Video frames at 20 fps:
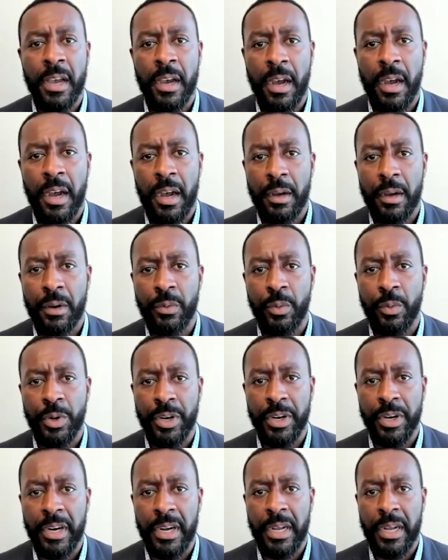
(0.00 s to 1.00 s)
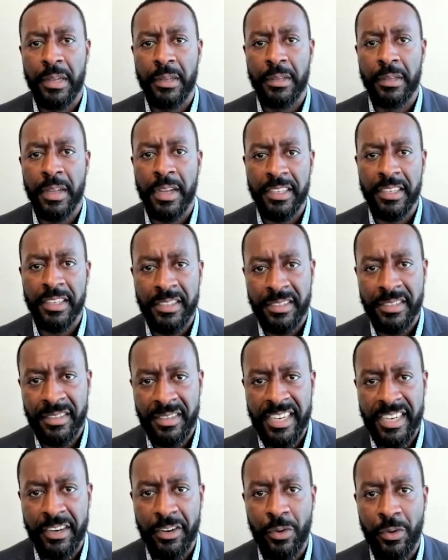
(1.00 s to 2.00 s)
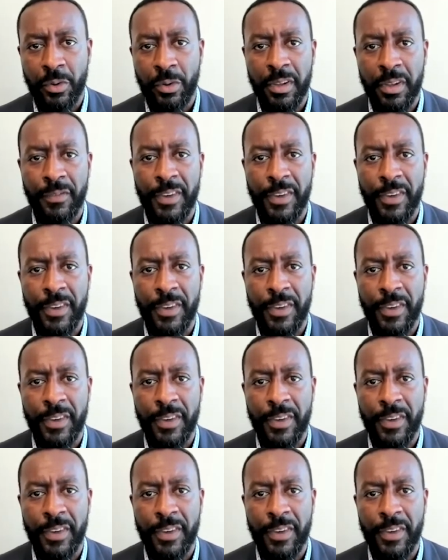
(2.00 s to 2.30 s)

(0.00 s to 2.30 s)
We're a technical